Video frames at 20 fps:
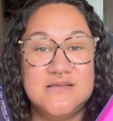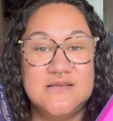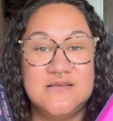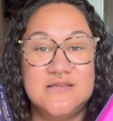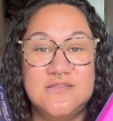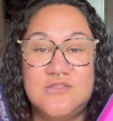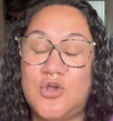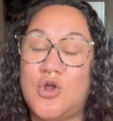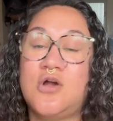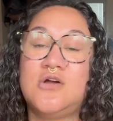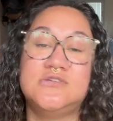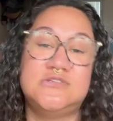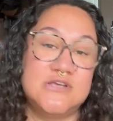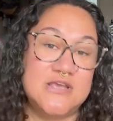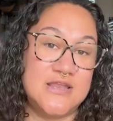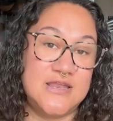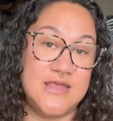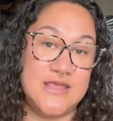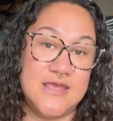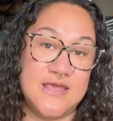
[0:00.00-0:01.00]
the cards are
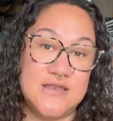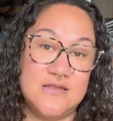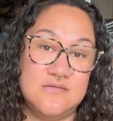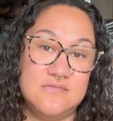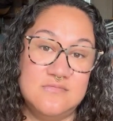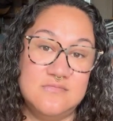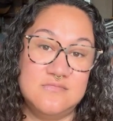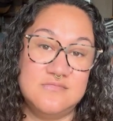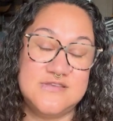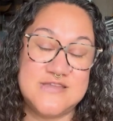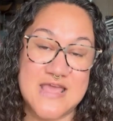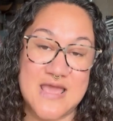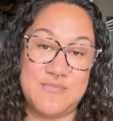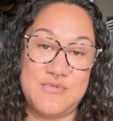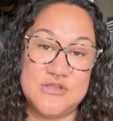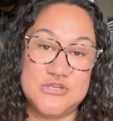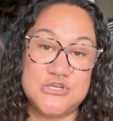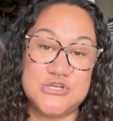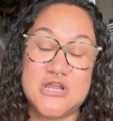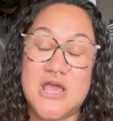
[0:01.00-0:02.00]
going to get
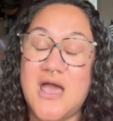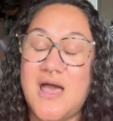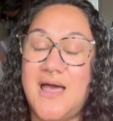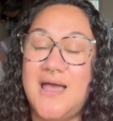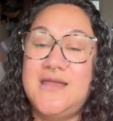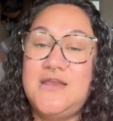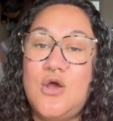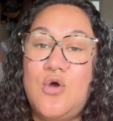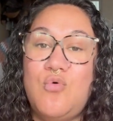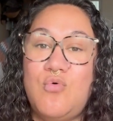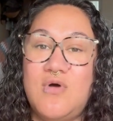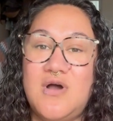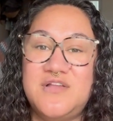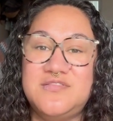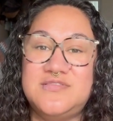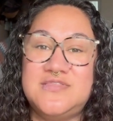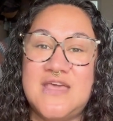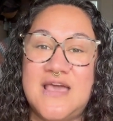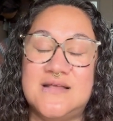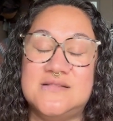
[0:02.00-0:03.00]
damaged. I don't
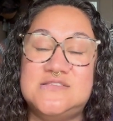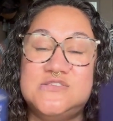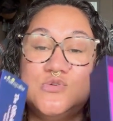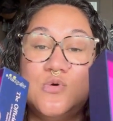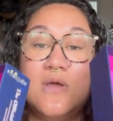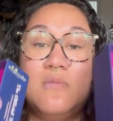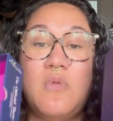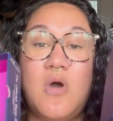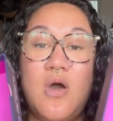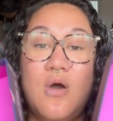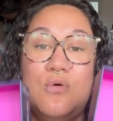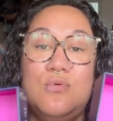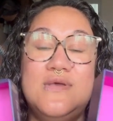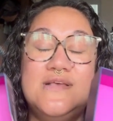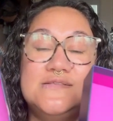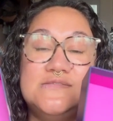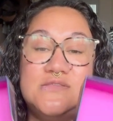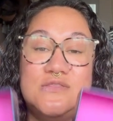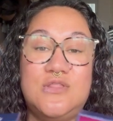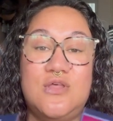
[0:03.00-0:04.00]
want that. So I'm
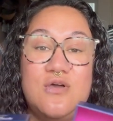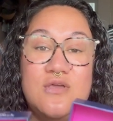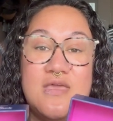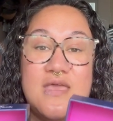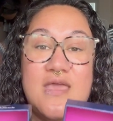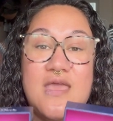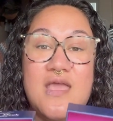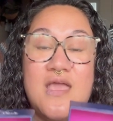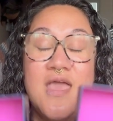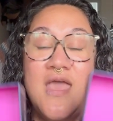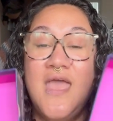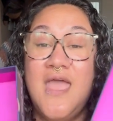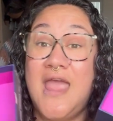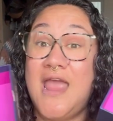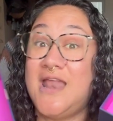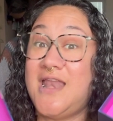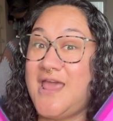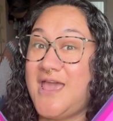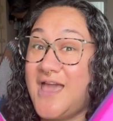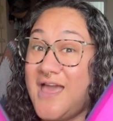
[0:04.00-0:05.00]
always looking
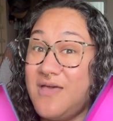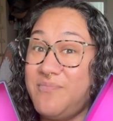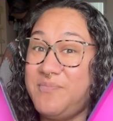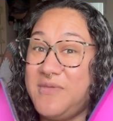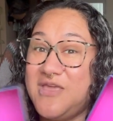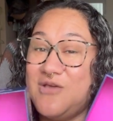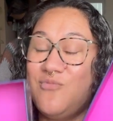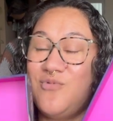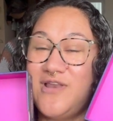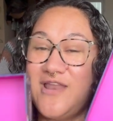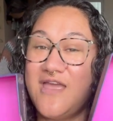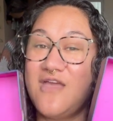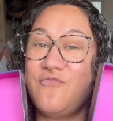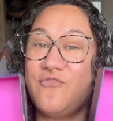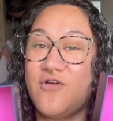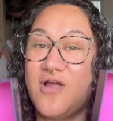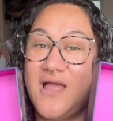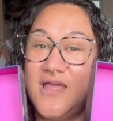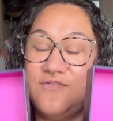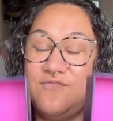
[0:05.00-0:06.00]
and happy
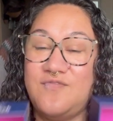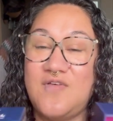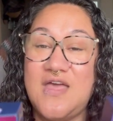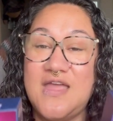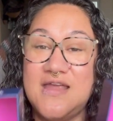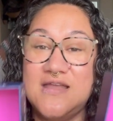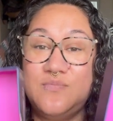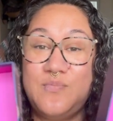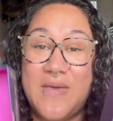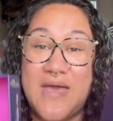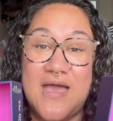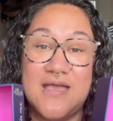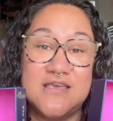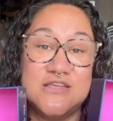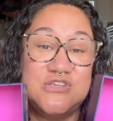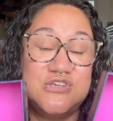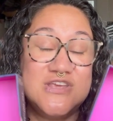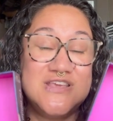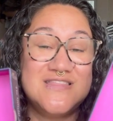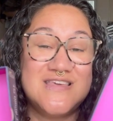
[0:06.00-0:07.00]
whenever I find
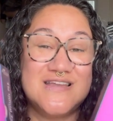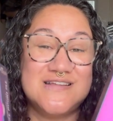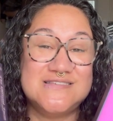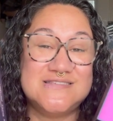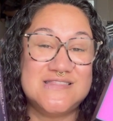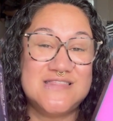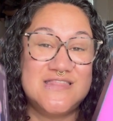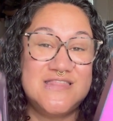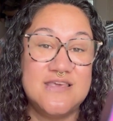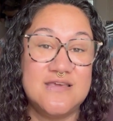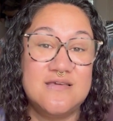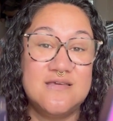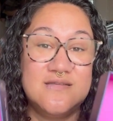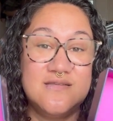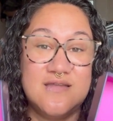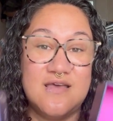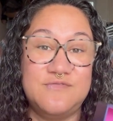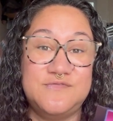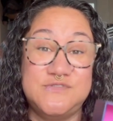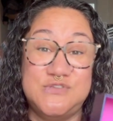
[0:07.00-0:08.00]
packaging that is thick
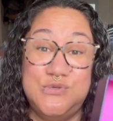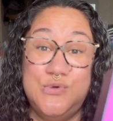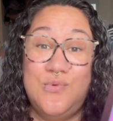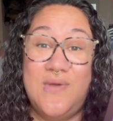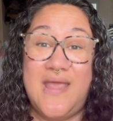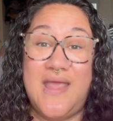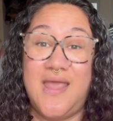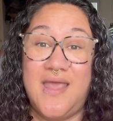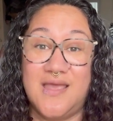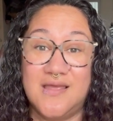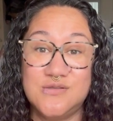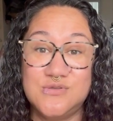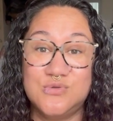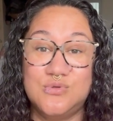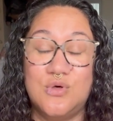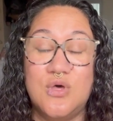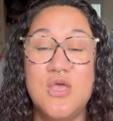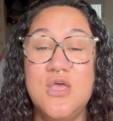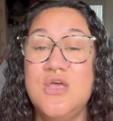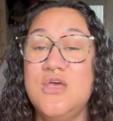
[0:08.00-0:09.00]
enough to
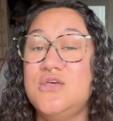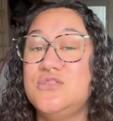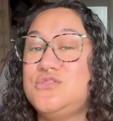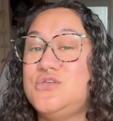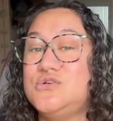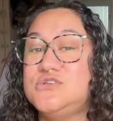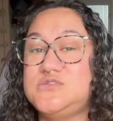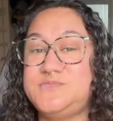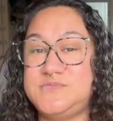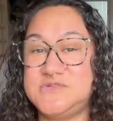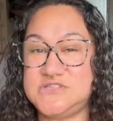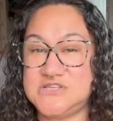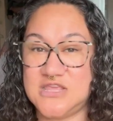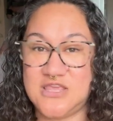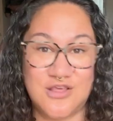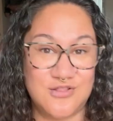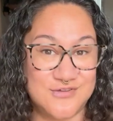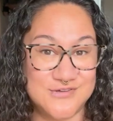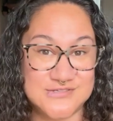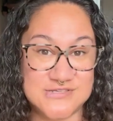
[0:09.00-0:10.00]
handle those
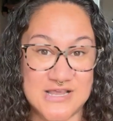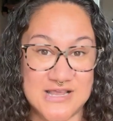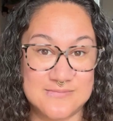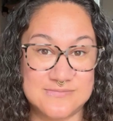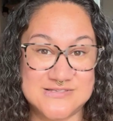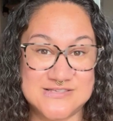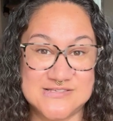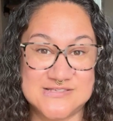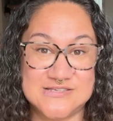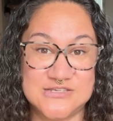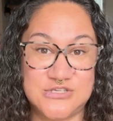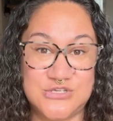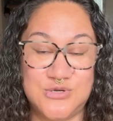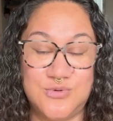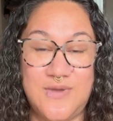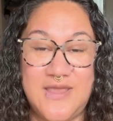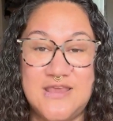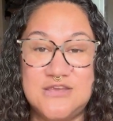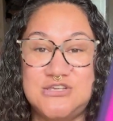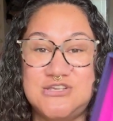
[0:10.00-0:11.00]
particular types of
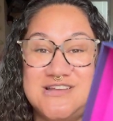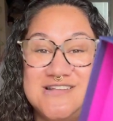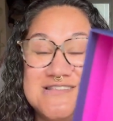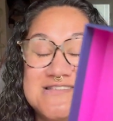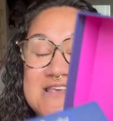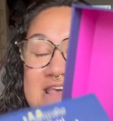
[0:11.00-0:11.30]
situations.